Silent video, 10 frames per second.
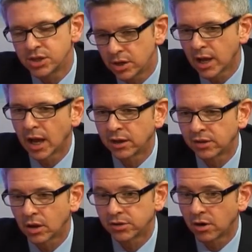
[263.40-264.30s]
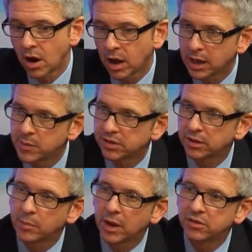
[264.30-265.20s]
Yes, you can, because there are limits
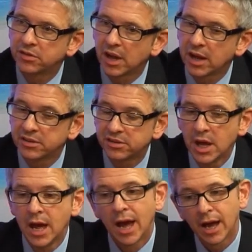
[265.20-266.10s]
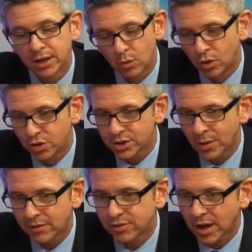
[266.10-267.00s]
on the amount of sizes, and you also
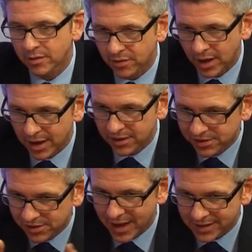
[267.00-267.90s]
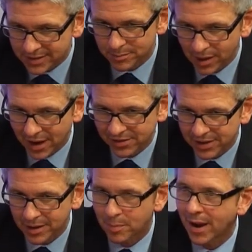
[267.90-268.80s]
have to have a set
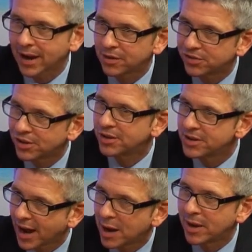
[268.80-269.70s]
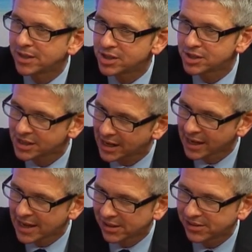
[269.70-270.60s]
plastic bag of certain dimensions,
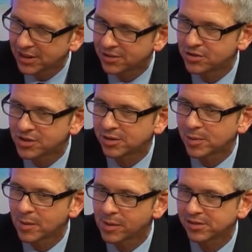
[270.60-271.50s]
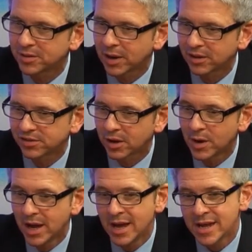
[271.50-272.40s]
clear, see-through, transparent plastic bags. So
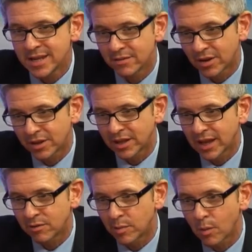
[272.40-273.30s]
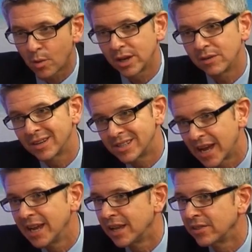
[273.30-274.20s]
you've got to think carefully about what you're even
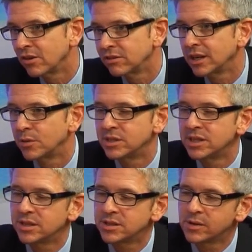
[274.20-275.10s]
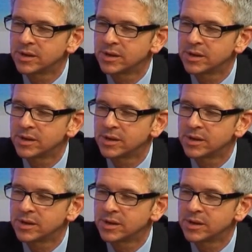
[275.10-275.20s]
taking those liquids in as